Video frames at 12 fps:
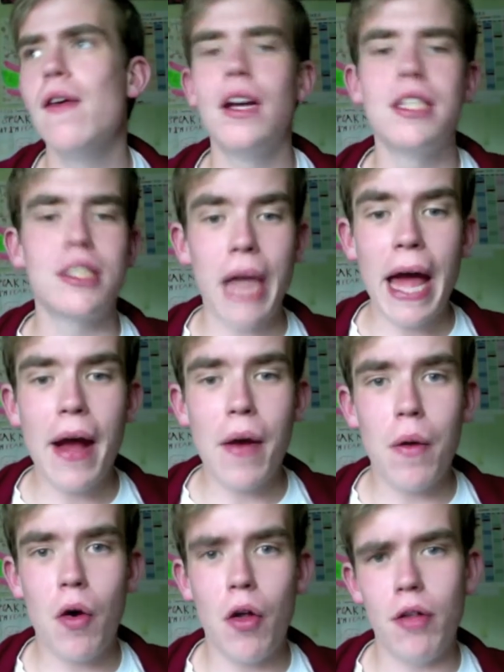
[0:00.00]
so now
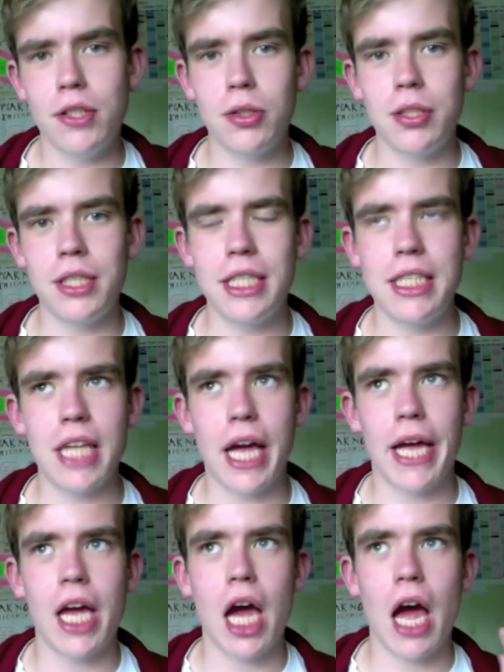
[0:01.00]
all of a sudden he's
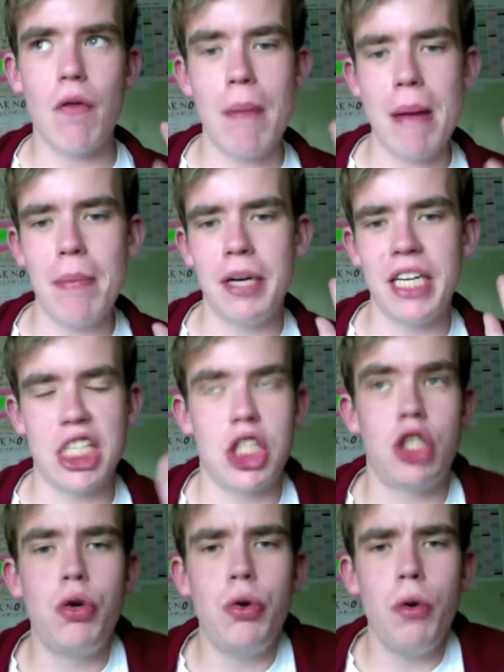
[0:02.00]
like remembering his
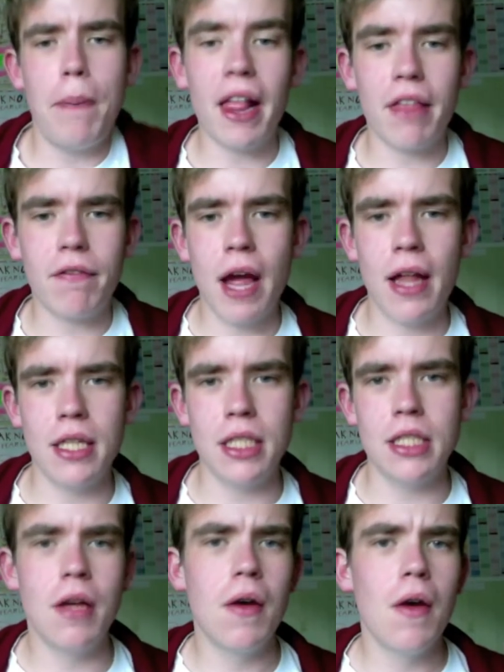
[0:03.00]
two best
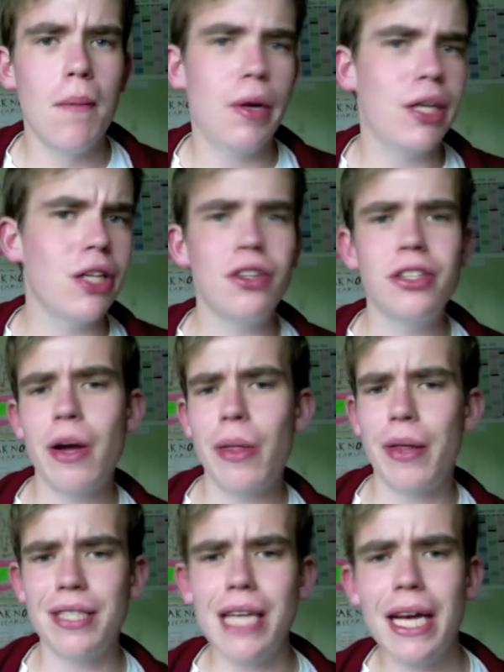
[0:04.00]
friends, but he doesn't know
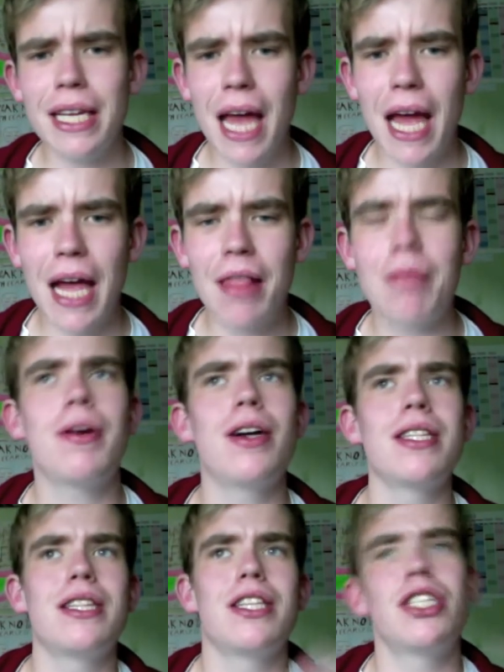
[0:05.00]
their second names because
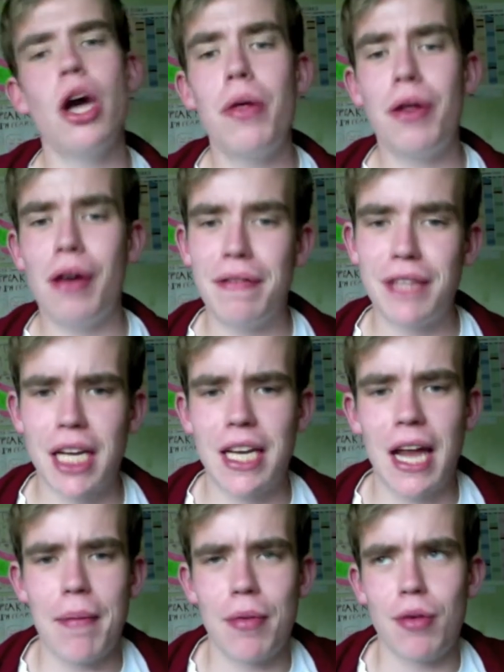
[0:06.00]
in the show they don't have second
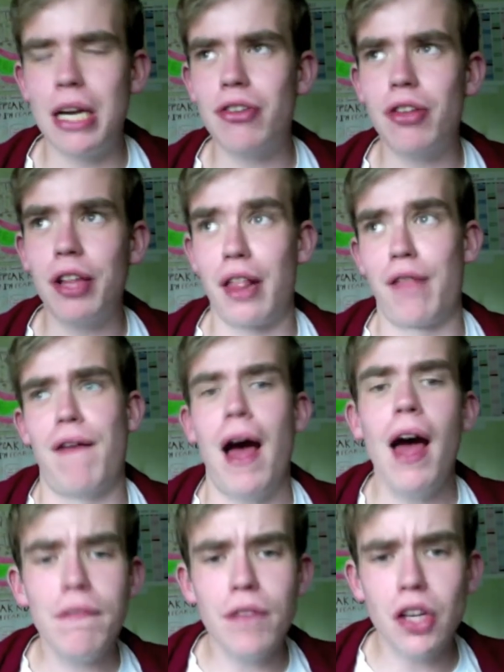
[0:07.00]
names. So naturally, this
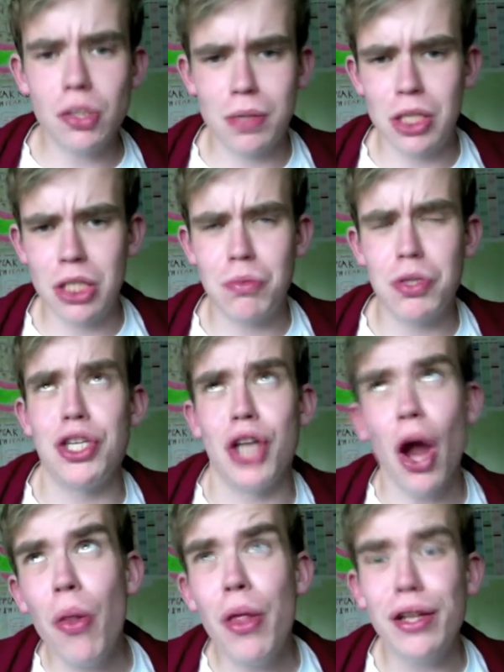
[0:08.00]
fan fiction person would
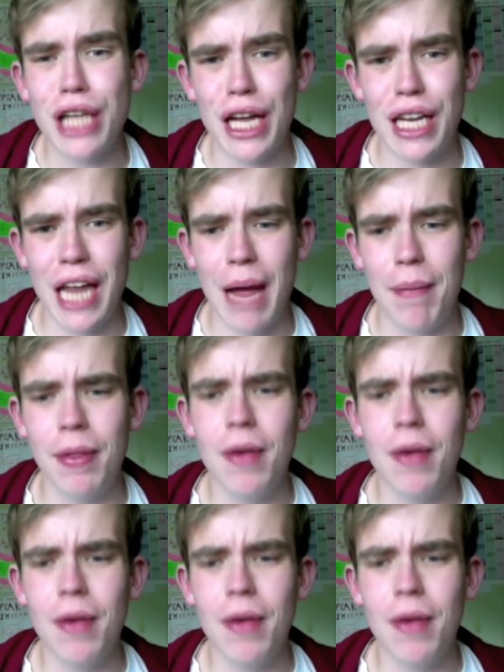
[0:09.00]
know their second names.